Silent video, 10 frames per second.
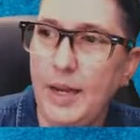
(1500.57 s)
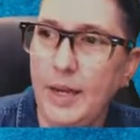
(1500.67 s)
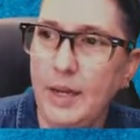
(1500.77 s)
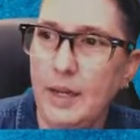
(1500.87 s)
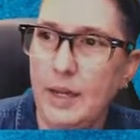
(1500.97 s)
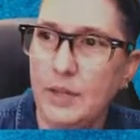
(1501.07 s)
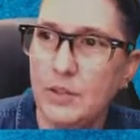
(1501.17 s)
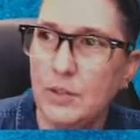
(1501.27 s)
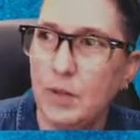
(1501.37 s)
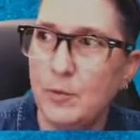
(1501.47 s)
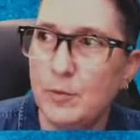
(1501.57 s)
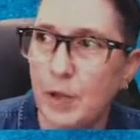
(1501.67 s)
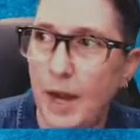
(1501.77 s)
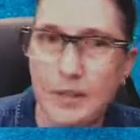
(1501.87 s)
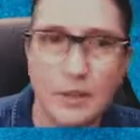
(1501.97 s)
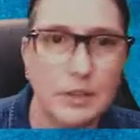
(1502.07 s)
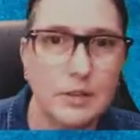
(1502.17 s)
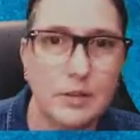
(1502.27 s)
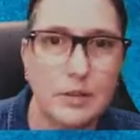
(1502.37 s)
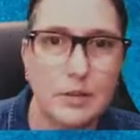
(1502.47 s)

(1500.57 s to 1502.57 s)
can start from scratch,